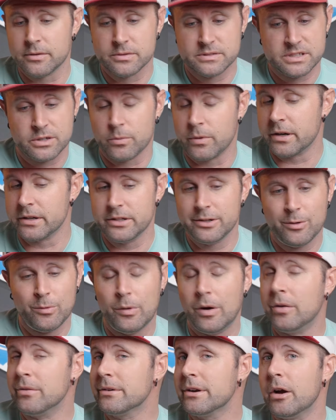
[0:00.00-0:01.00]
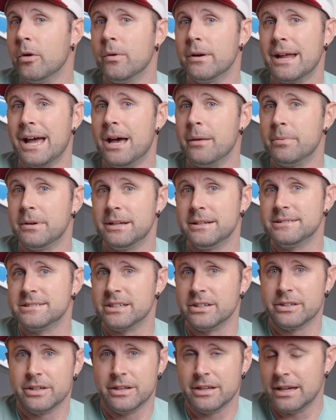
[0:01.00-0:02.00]
to you won't know what happened
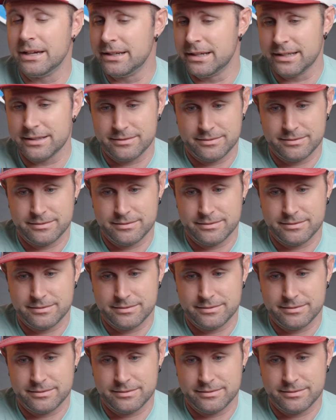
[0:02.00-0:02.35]
until you need it,